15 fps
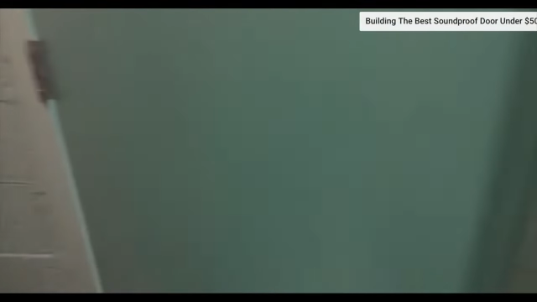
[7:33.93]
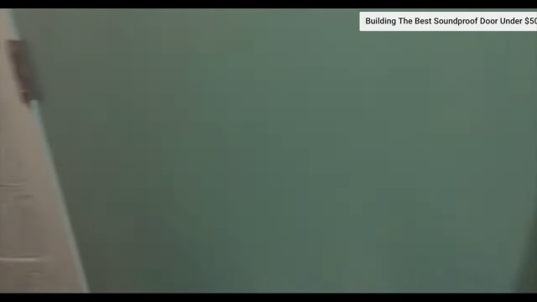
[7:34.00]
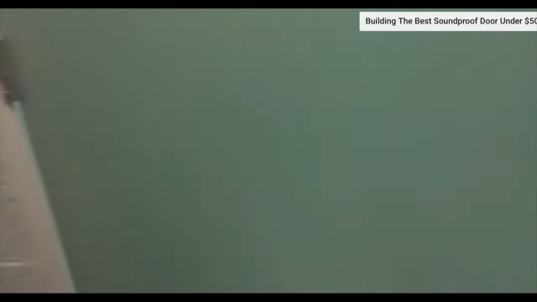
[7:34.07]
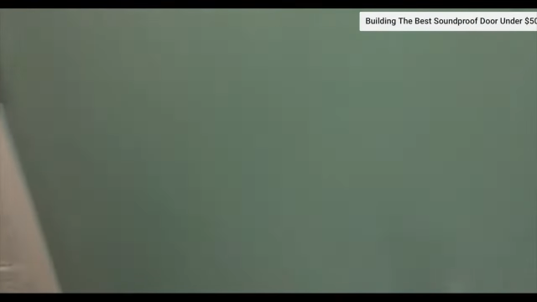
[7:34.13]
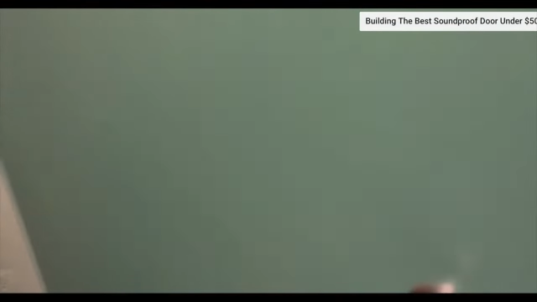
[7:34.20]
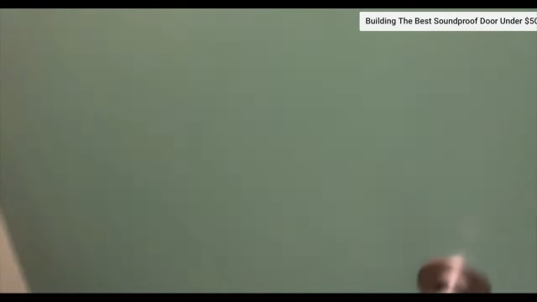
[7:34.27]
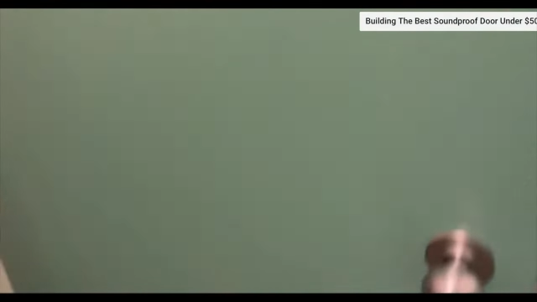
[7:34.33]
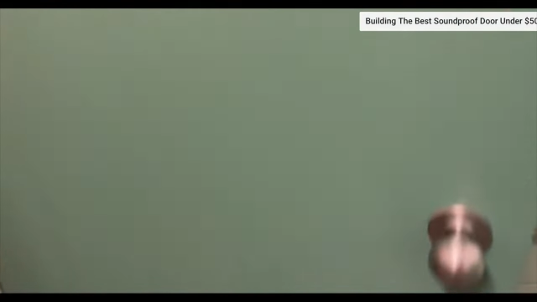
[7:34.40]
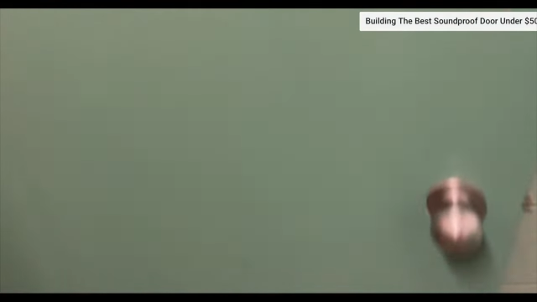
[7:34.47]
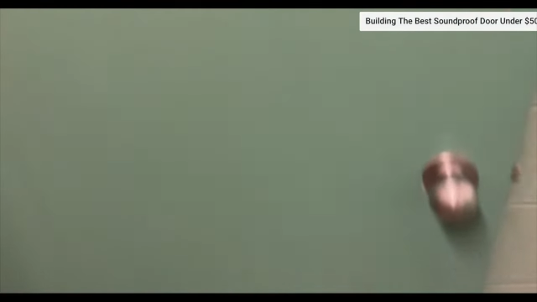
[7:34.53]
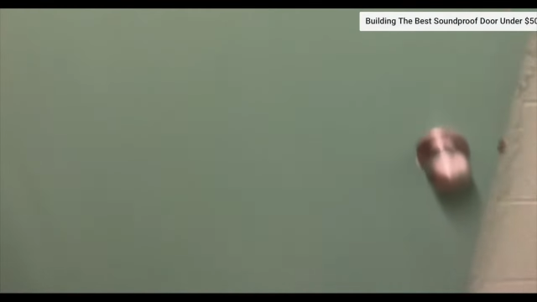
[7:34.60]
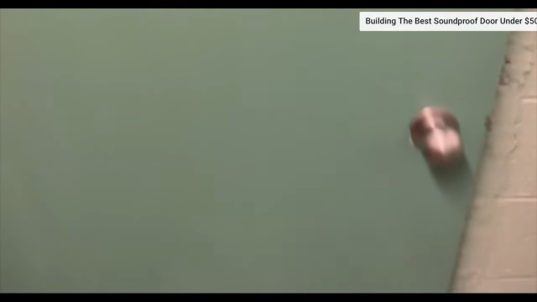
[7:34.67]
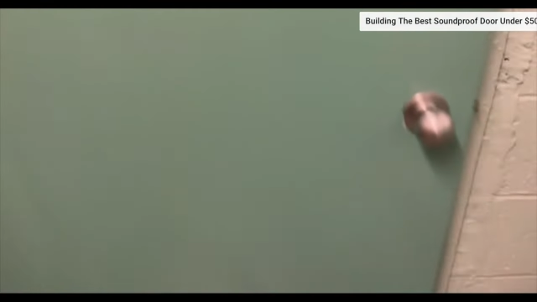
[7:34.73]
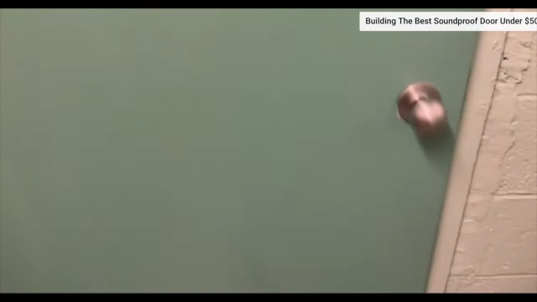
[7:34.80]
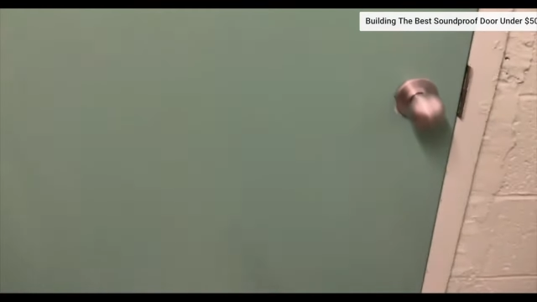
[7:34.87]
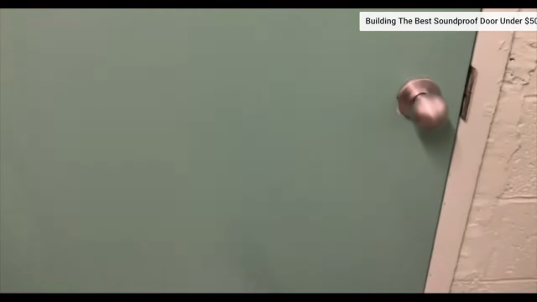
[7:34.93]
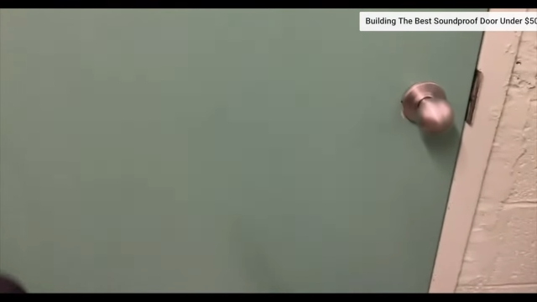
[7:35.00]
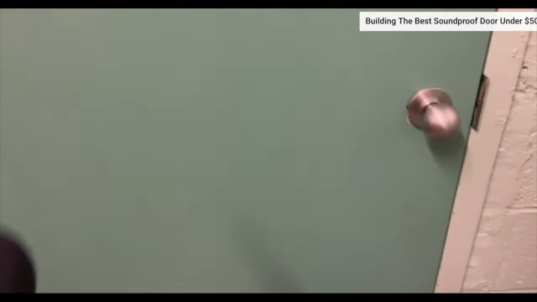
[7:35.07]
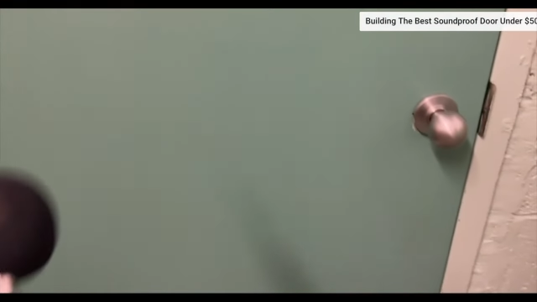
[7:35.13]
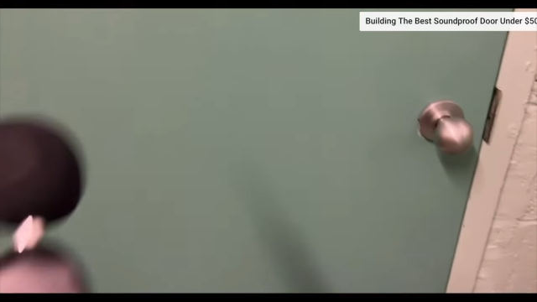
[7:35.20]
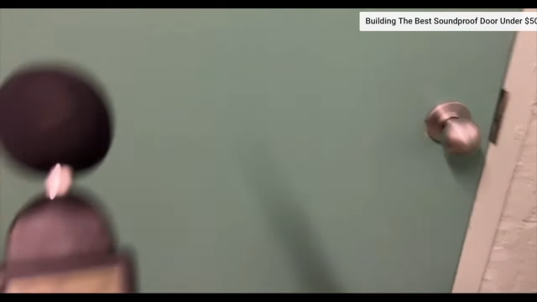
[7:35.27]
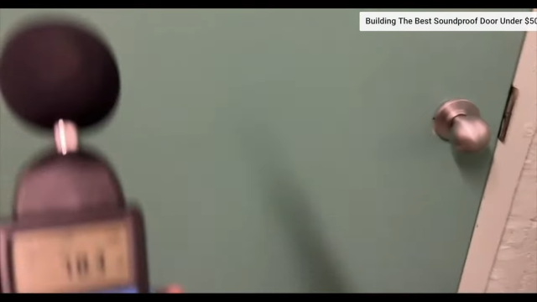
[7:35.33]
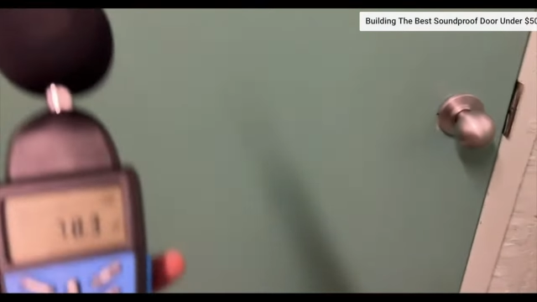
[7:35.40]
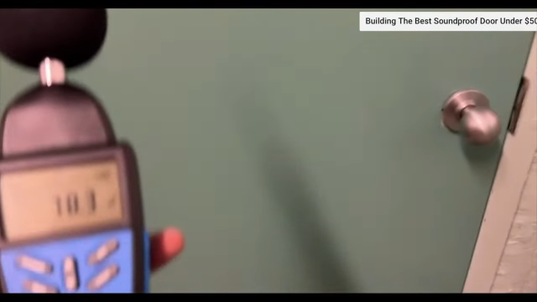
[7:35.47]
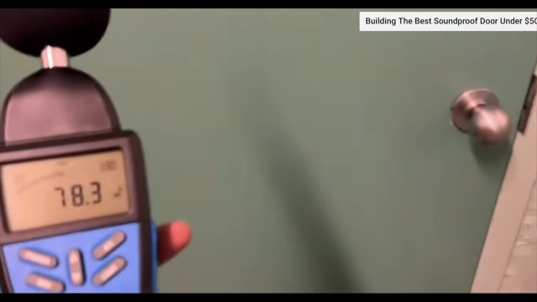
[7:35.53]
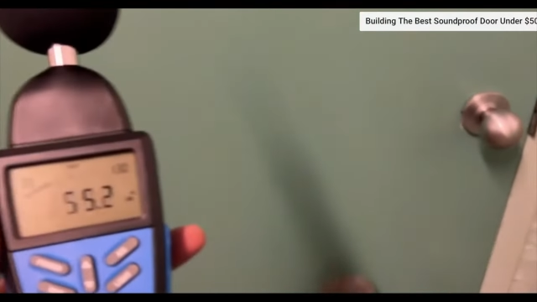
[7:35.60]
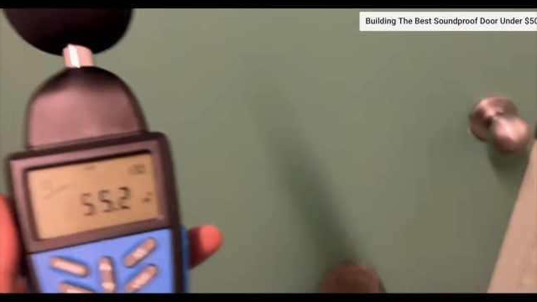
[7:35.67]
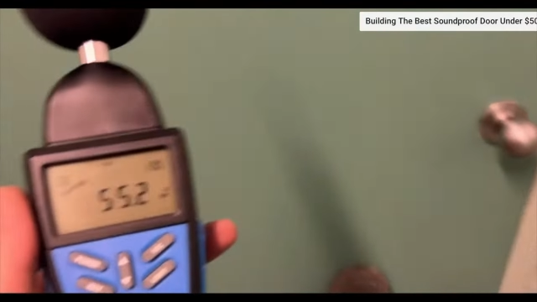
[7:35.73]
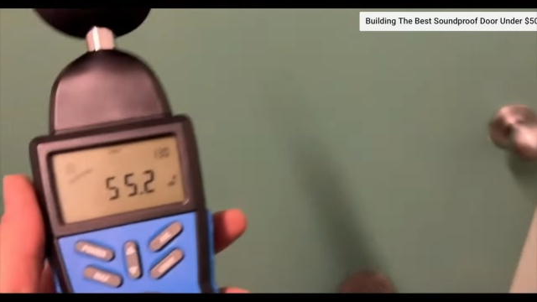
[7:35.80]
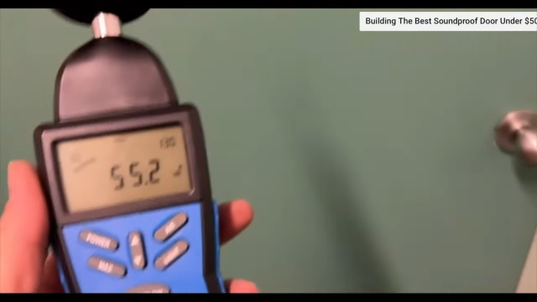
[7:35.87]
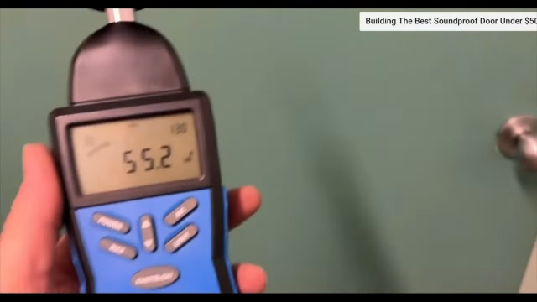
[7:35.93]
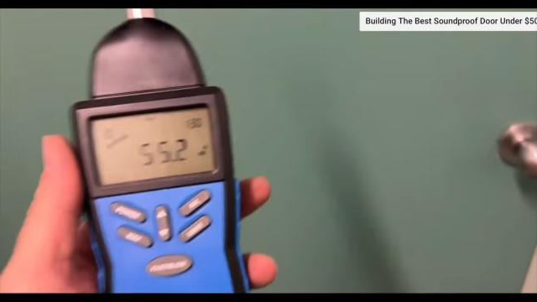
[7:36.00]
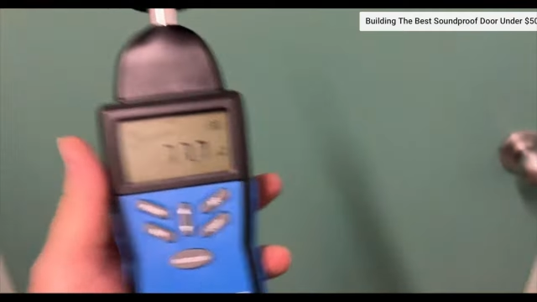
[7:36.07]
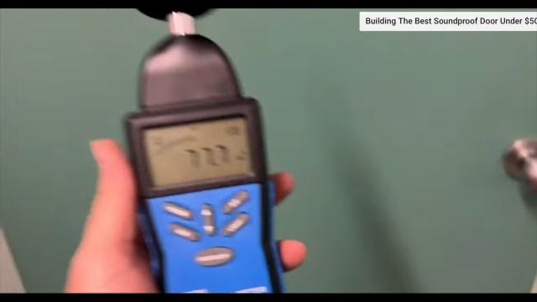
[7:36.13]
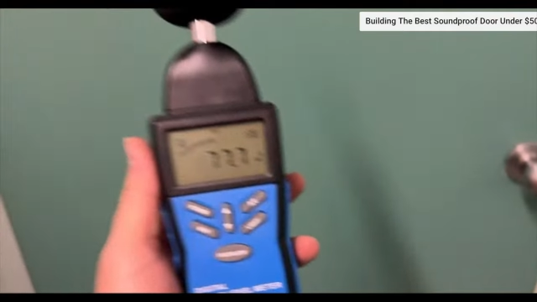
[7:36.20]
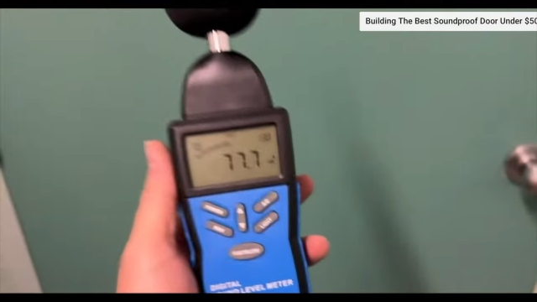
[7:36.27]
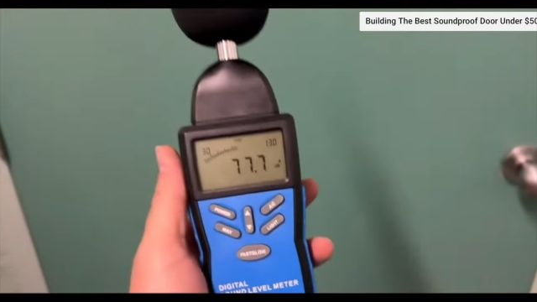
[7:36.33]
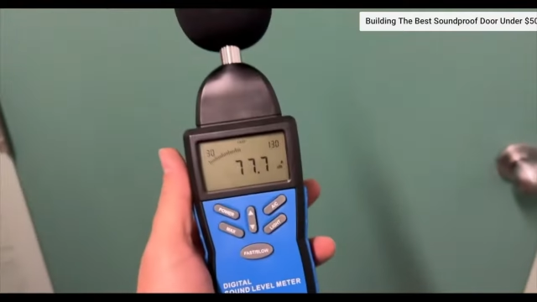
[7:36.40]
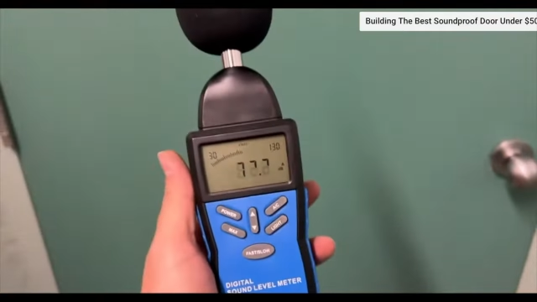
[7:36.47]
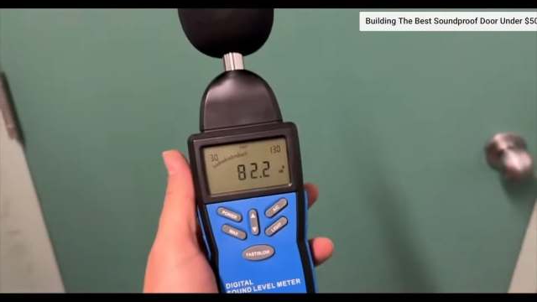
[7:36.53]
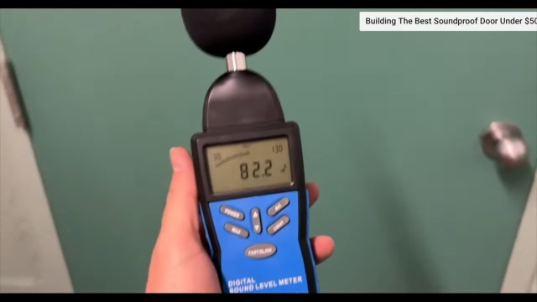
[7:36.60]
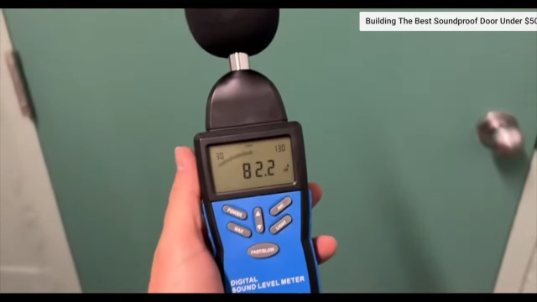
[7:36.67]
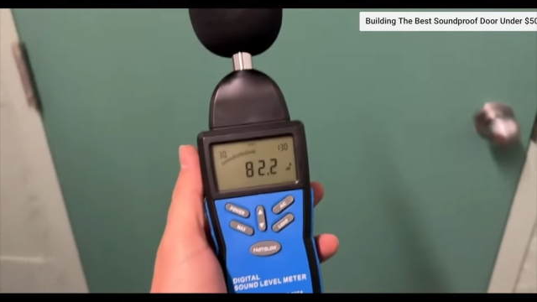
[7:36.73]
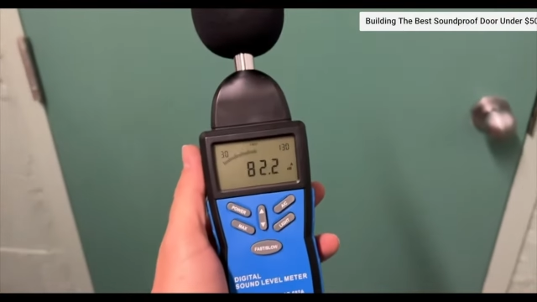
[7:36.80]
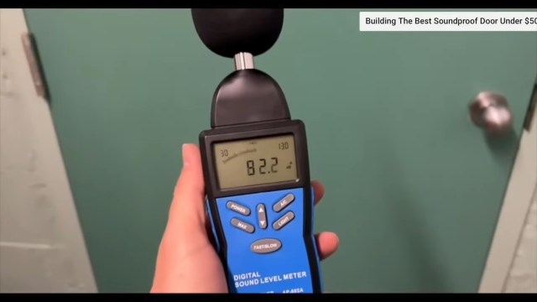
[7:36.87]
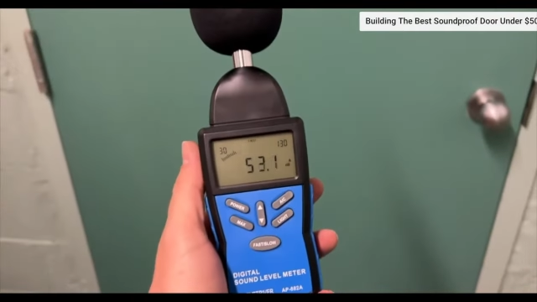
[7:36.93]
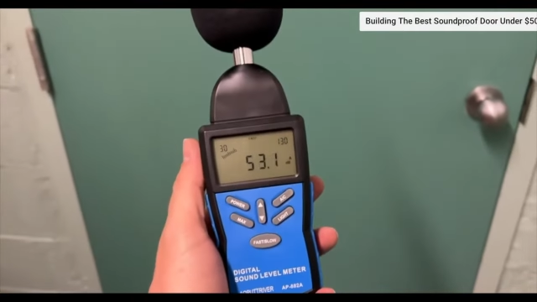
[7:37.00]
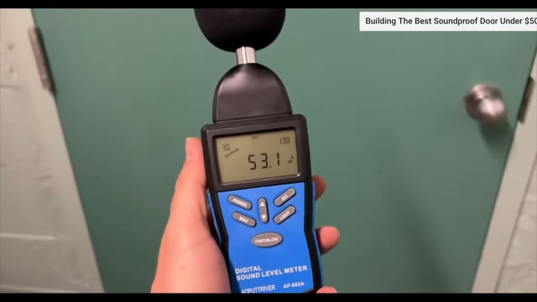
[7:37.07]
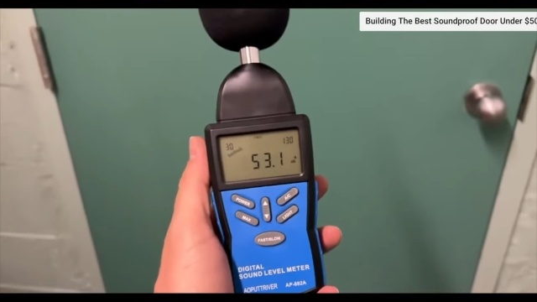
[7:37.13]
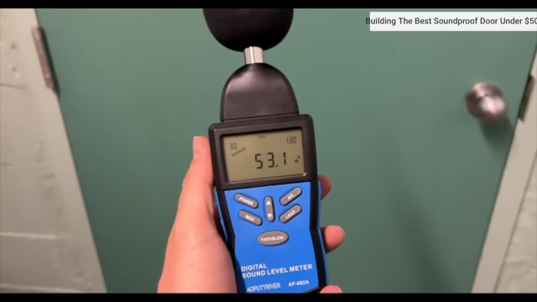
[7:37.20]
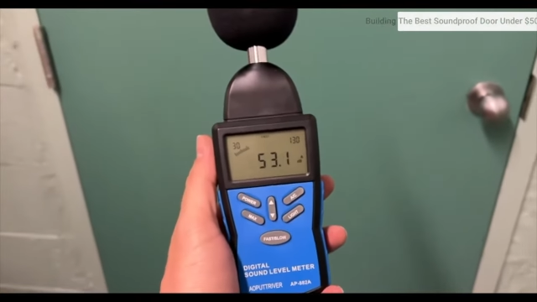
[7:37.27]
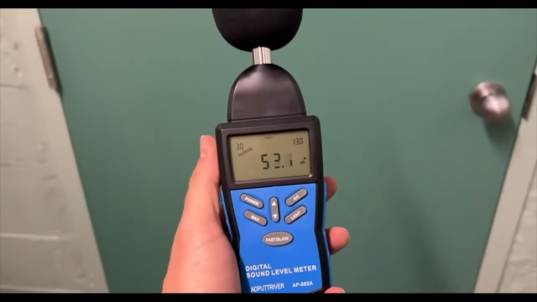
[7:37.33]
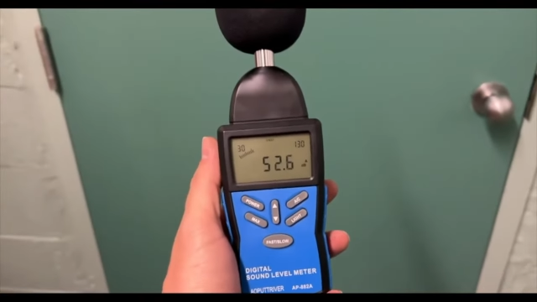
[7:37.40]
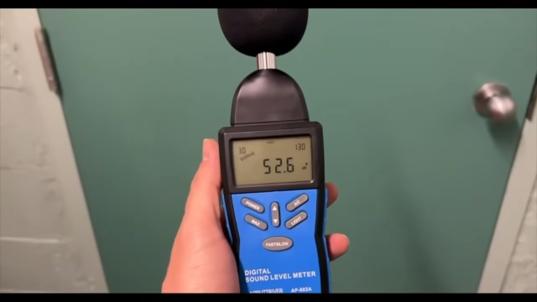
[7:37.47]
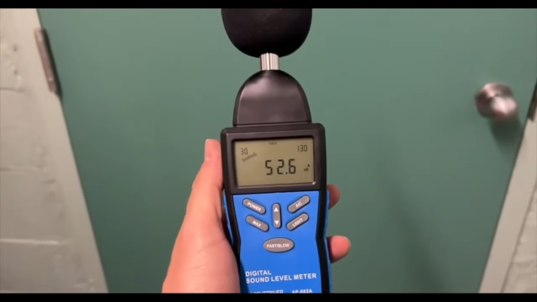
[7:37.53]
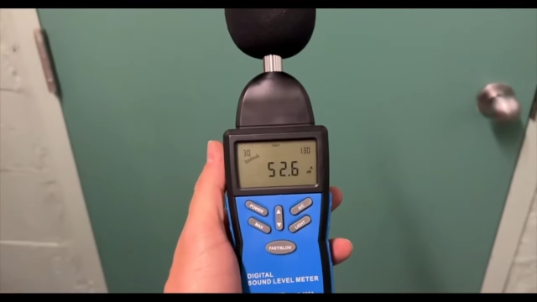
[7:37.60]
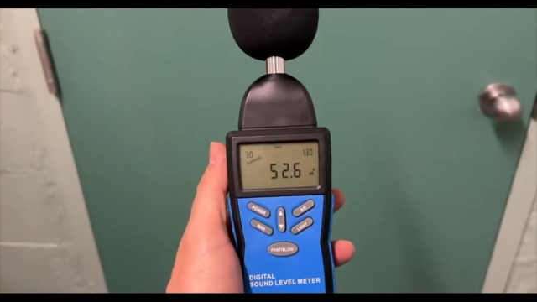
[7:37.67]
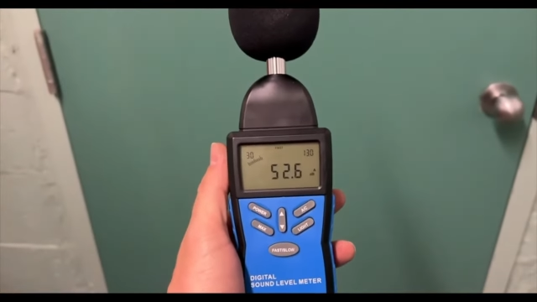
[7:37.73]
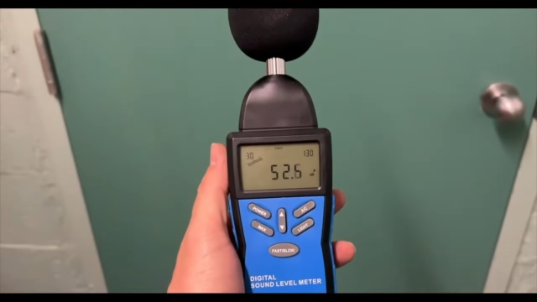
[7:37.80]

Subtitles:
(no speaker visible)